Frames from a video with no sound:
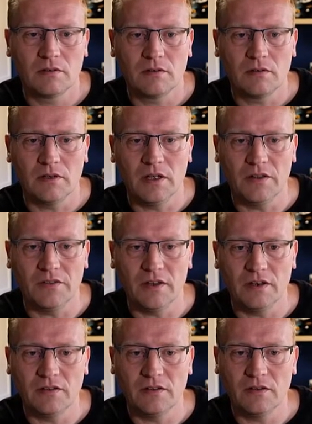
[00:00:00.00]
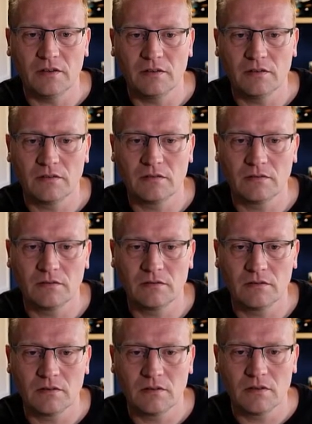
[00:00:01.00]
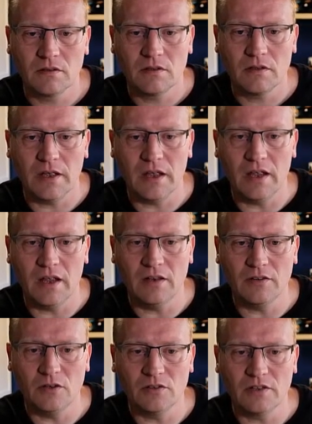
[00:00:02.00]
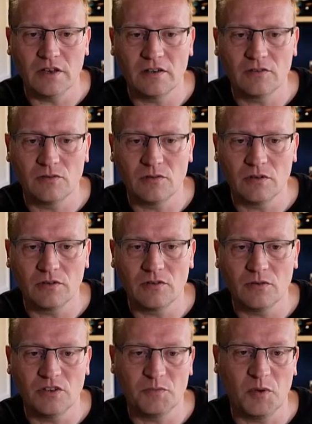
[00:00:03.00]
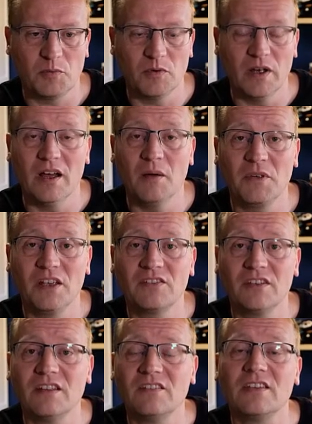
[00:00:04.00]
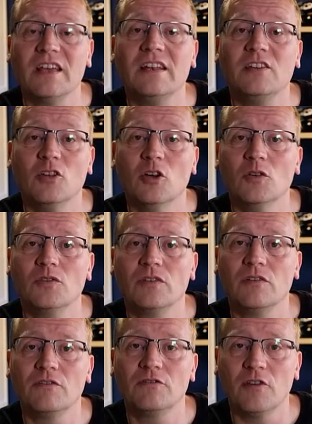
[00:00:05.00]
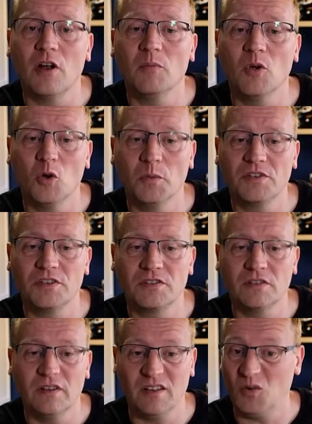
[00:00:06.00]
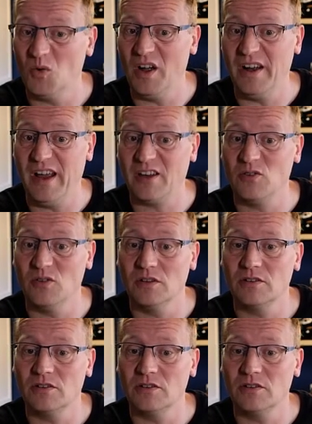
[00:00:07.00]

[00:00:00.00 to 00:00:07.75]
Add that in there. And those latitude, longitude is probably right. I'm guessing it's getting those from Home Assistant, and they're quite accurate.